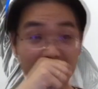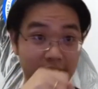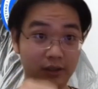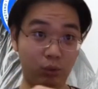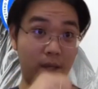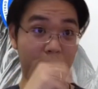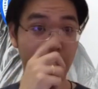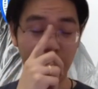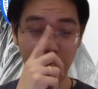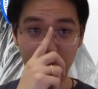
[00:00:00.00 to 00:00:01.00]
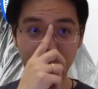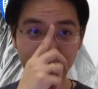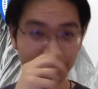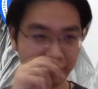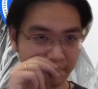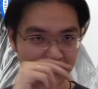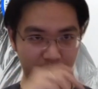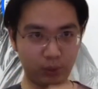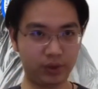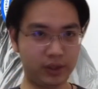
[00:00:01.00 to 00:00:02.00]
and try to
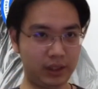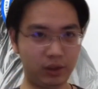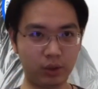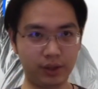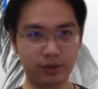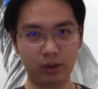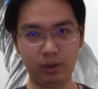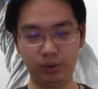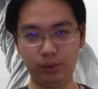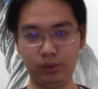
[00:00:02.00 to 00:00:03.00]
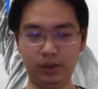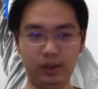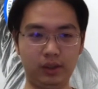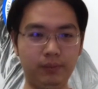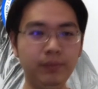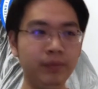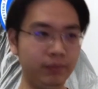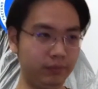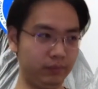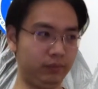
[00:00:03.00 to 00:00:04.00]
use the interest or use the,
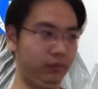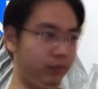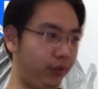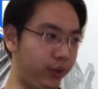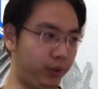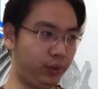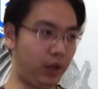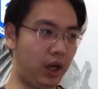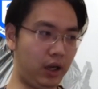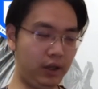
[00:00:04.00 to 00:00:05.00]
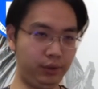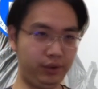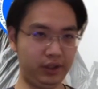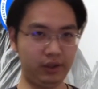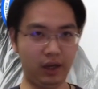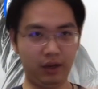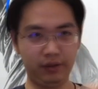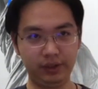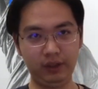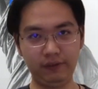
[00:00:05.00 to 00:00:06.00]
do uh, use it
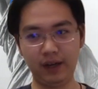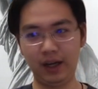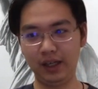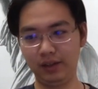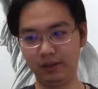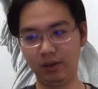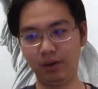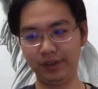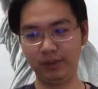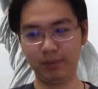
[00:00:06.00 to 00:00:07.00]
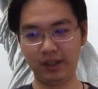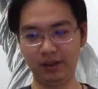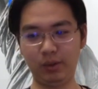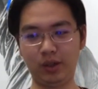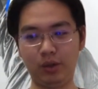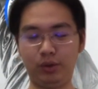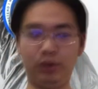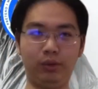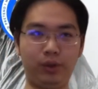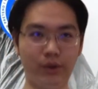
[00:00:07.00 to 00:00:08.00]
on DeFi and all this money will go
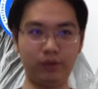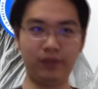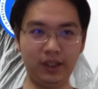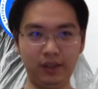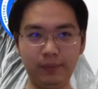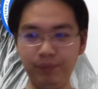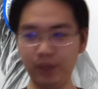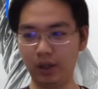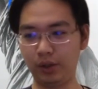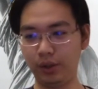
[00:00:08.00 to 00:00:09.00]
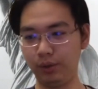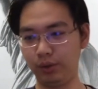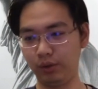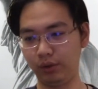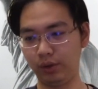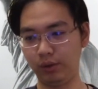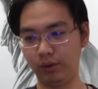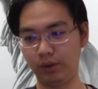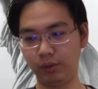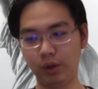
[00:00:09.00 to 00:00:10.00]
to QV or Q, uh, Q, Q,
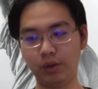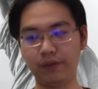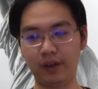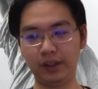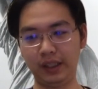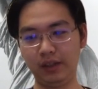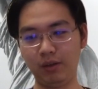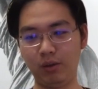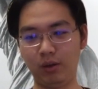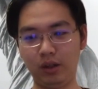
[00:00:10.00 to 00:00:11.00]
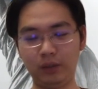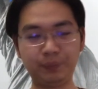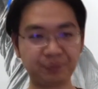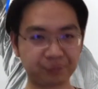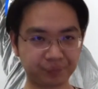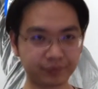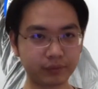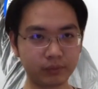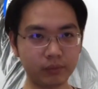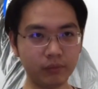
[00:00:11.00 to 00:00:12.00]
Q credit funding or,
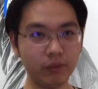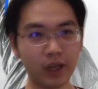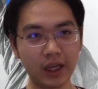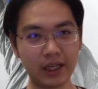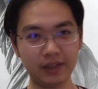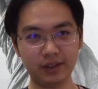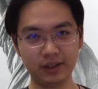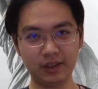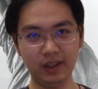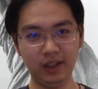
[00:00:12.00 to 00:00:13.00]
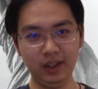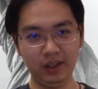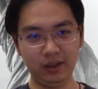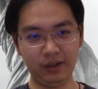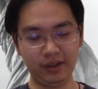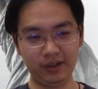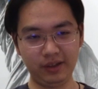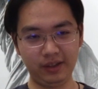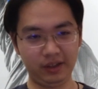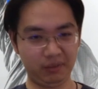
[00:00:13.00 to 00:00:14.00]
and uh,
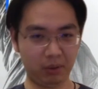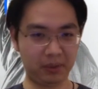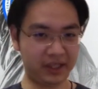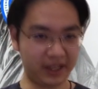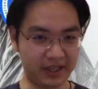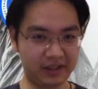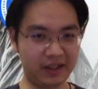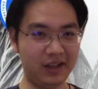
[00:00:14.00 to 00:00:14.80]
uh, they probably can